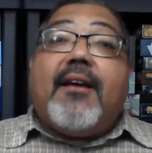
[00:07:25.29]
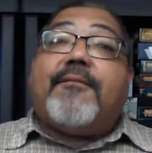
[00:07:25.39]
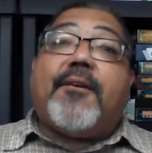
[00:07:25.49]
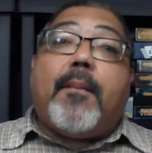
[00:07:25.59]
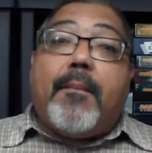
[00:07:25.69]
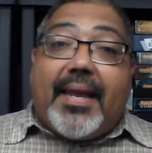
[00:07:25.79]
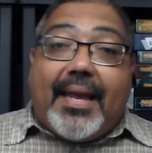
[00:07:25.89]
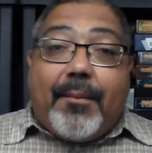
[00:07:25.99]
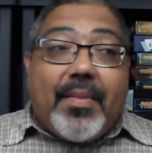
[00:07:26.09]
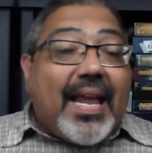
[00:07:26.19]
For
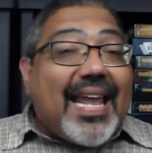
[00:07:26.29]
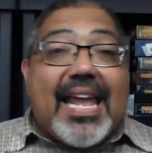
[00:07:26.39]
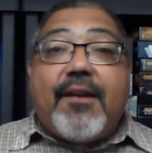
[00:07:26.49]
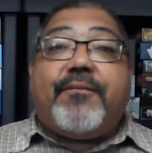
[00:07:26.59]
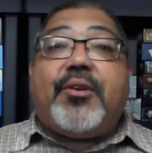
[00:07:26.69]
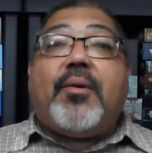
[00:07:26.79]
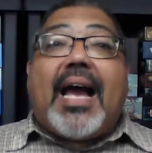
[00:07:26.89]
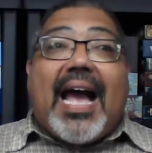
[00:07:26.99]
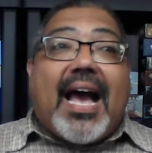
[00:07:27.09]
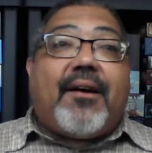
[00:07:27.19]
me, if you
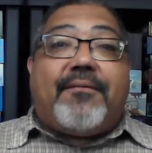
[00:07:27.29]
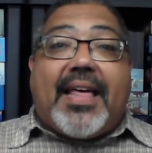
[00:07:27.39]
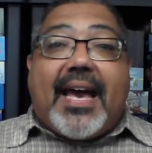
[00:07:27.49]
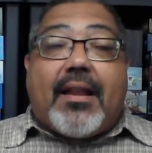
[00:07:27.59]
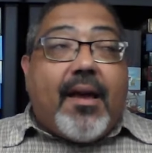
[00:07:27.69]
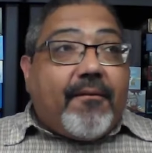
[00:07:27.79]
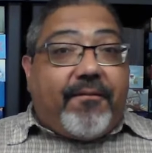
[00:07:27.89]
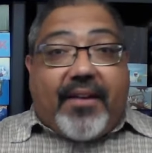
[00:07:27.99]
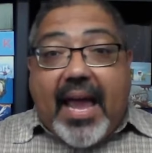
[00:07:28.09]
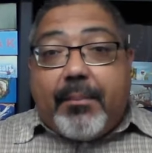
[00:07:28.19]
have that
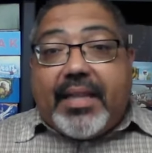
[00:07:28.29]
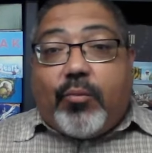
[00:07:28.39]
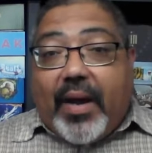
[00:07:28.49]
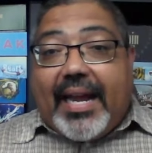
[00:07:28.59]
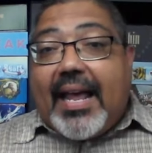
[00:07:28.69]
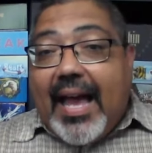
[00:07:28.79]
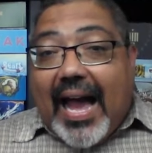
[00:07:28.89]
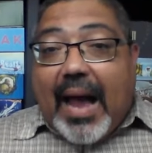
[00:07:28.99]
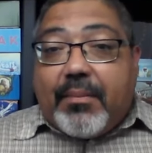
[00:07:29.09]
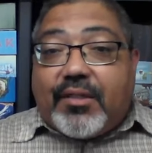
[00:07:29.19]
family weight
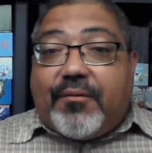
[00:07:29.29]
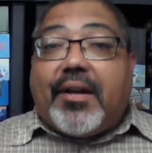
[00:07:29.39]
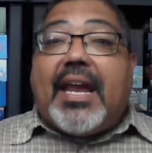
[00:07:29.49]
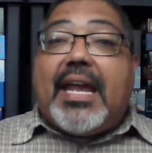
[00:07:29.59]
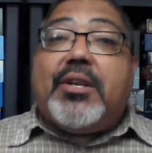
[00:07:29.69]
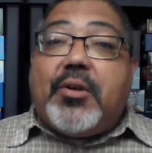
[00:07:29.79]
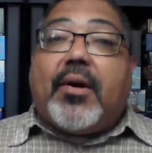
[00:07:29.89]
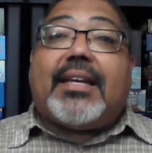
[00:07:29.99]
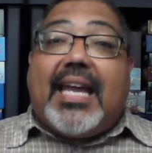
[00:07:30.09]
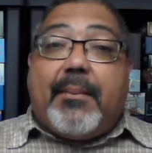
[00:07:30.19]
atmosphere in your
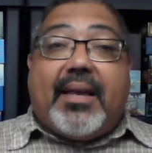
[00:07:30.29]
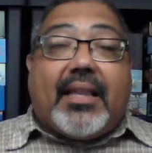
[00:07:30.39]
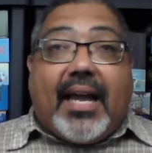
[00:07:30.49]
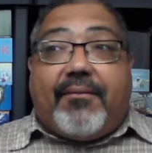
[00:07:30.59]
gaming life,